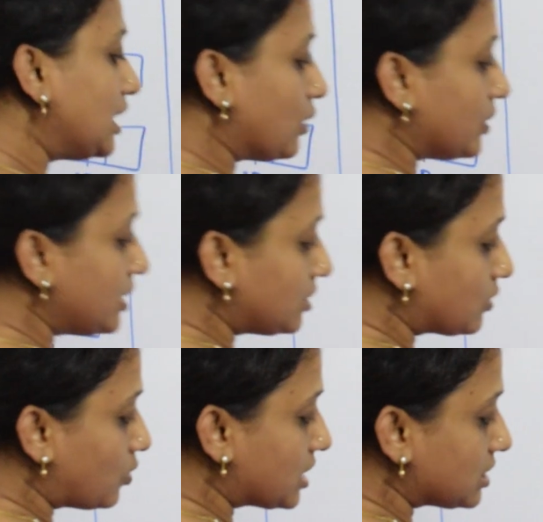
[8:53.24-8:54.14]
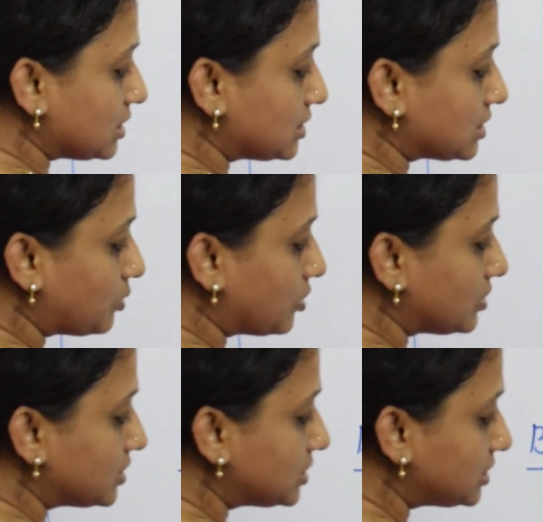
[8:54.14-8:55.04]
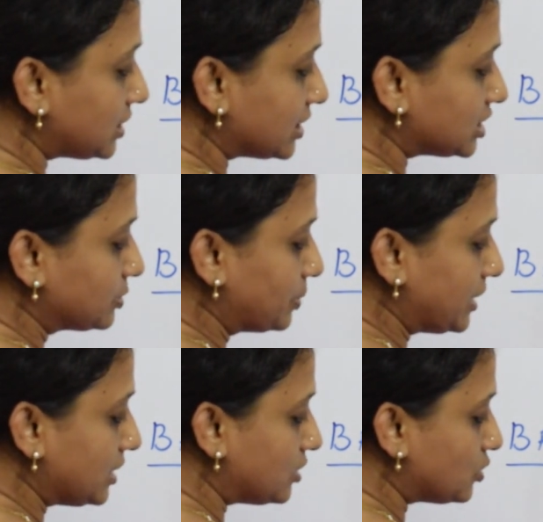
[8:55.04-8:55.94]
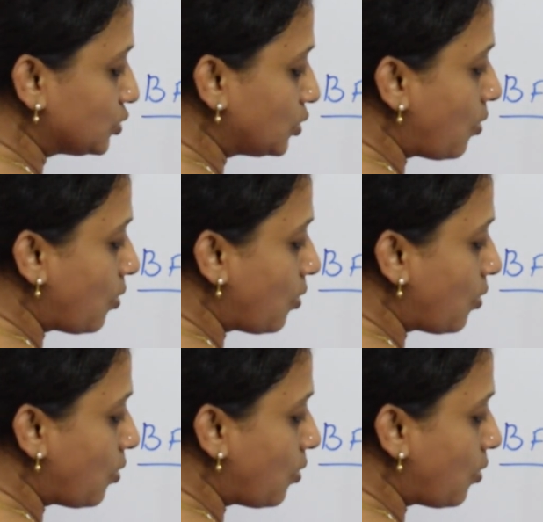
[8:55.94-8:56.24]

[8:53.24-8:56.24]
Now here, what is the bond? This is sp2p.